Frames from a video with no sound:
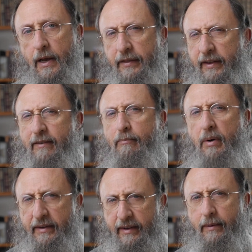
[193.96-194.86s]
These
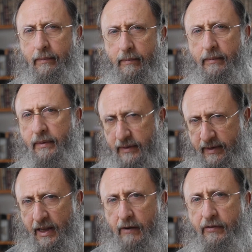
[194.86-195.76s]
badim,
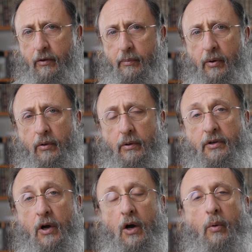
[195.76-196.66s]
staves or
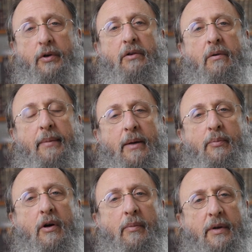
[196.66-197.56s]
poles, were to remain
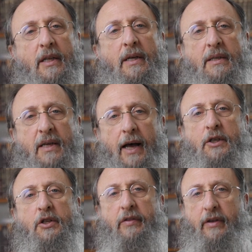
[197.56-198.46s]
permanently
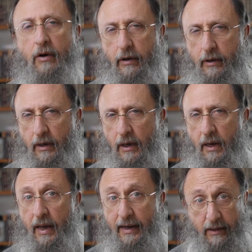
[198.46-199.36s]
attached to the ark.
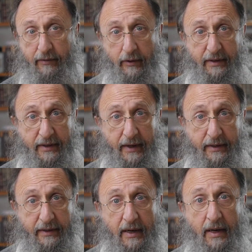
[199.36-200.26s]
As the verse
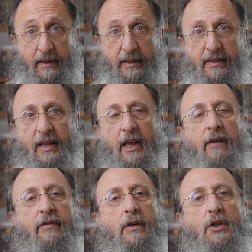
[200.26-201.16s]
states, "The
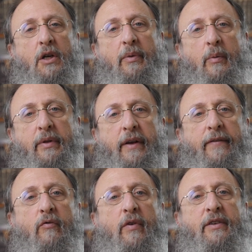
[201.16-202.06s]
staves shall be within
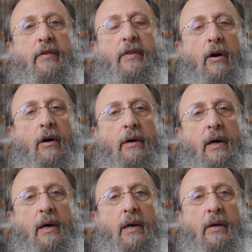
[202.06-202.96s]
the rings of the ark,
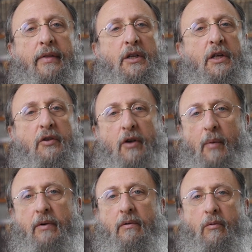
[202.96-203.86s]
they shall
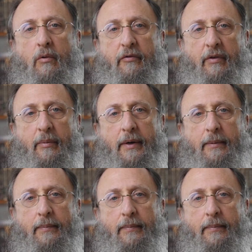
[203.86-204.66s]
not be removed from it."